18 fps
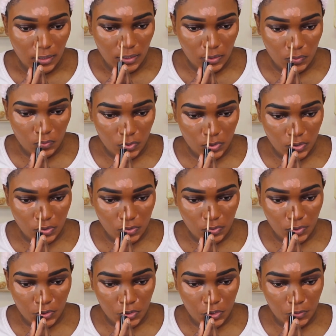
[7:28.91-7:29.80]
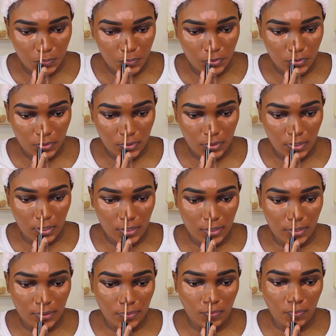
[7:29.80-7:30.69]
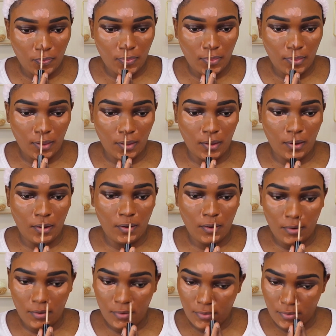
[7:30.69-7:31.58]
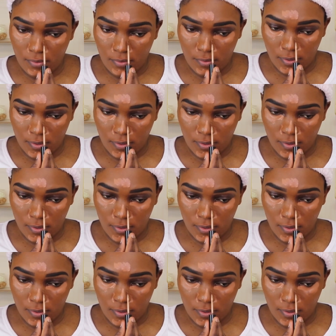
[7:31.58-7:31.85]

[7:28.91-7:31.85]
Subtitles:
and we're just going to put that there